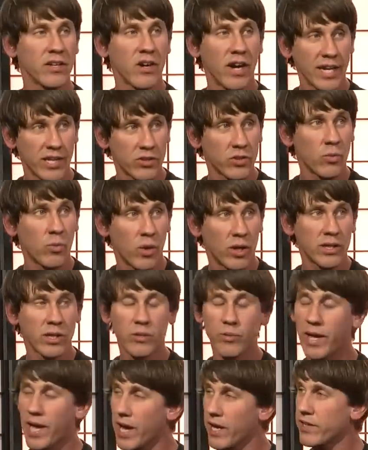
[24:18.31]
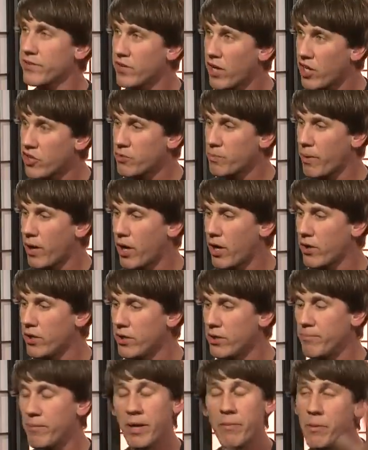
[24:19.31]
like the one that we had at Dodgeball,
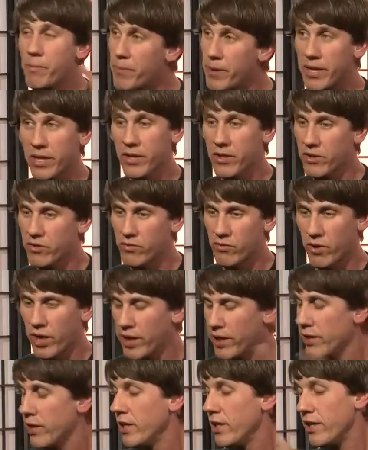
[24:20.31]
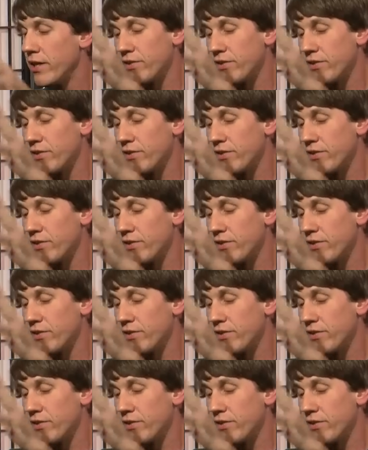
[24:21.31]
maybe bigger, right?